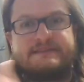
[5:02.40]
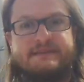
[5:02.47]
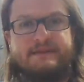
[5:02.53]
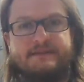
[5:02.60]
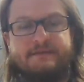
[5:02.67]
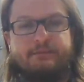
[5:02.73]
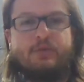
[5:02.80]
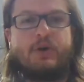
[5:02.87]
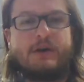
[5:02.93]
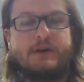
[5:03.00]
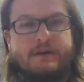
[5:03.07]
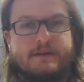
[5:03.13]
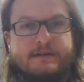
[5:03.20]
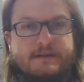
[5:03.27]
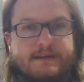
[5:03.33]
this
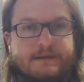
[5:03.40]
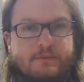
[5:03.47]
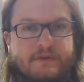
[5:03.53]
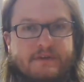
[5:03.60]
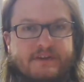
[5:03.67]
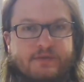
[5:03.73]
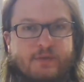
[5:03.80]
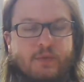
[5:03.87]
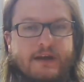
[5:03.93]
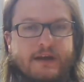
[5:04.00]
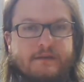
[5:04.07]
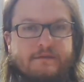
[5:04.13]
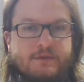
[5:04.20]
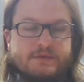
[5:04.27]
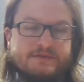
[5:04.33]
book with his
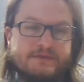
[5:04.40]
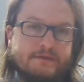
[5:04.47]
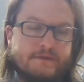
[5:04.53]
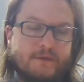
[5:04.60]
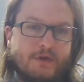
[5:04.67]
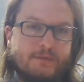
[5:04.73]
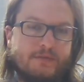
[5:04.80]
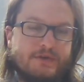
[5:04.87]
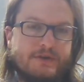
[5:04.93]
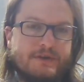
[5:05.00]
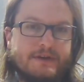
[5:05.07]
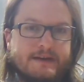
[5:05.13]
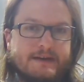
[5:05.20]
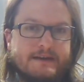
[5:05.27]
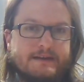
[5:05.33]
wife, who was a former
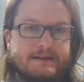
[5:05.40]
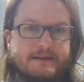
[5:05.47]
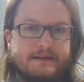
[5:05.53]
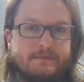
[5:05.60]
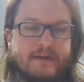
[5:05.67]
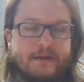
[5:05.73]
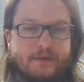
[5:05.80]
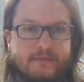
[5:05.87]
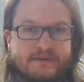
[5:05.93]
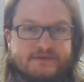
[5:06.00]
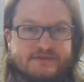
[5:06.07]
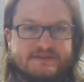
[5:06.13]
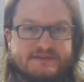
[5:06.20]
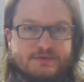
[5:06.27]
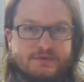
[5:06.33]

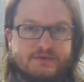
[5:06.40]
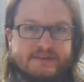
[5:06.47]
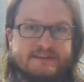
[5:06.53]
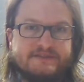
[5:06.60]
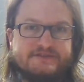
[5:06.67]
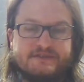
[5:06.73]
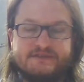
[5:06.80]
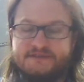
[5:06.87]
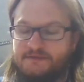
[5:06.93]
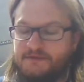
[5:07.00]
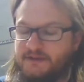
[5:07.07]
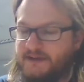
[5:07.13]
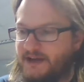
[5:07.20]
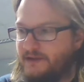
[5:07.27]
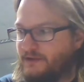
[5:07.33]
elementary school teacher. So
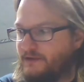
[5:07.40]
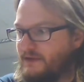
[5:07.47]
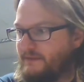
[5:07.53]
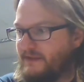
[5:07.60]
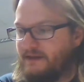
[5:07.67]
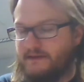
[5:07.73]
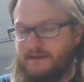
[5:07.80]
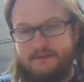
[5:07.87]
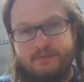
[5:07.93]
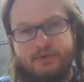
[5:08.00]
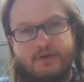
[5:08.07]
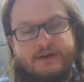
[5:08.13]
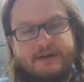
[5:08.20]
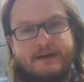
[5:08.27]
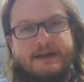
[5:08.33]
together they make this
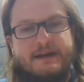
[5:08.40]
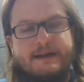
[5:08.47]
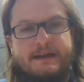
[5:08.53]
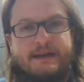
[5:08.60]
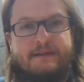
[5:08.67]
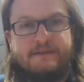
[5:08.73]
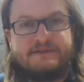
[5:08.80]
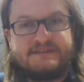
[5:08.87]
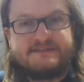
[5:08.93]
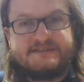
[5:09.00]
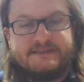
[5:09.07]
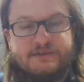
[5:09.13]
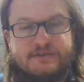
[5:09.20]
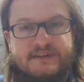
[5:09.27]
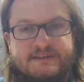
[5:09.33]
book, and there's a
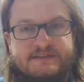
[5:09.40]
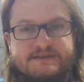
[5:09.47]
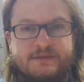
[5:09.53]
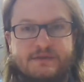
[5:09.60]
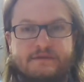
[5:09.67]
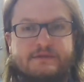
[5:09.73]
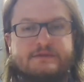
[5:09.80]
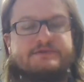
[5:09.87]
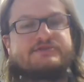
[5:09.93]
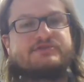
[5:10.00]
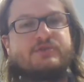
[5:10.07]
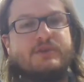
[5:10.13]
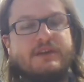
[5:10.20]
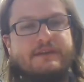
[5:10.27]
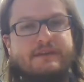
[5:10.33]
series. So if you
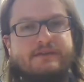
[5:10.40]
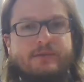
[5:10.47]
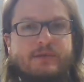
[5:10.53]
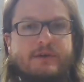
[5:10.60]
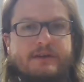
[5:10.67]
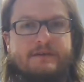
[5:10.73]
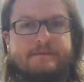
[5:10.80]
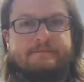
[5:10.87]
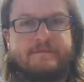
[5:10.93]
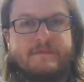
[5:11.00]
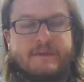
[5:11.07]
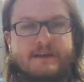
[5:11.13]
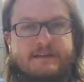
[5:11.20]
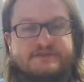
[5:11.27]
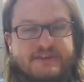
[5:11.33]
enjoy this one,
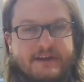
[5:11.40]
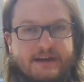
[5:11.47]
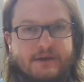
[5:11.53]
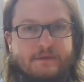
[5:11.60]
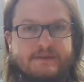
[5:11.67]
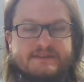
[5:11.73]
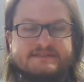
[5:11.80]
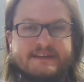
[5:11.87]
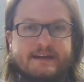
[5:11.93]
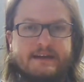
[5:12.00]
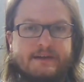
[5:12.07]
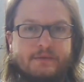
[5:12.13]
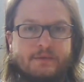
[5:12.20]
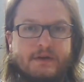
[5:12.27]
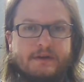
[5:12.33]
check out the
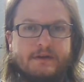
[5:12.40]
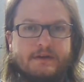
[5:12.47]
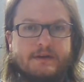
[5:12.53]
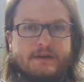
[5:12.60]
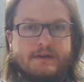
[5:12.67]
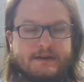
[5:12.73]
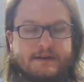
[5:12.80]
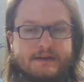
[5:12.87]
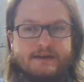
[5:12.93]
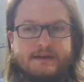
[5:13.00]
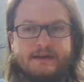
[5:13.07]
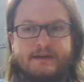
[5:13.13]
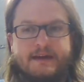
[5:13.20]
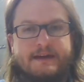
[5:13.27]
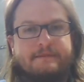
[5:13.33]
second one. All
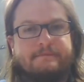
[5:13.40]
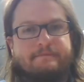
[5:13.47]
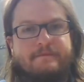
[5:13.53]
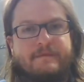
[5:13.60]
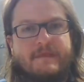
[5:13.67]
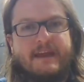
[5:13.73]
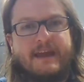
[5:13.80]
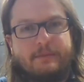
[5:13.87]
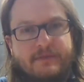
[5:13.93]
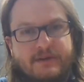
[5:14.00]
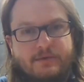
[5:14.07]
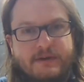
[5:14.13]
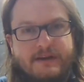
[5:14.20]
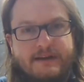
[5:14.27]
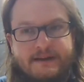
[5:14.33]
right. Happy
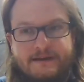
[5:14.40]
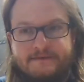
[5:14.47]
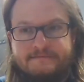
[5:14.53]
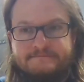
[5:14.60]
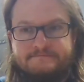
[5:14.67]
reading.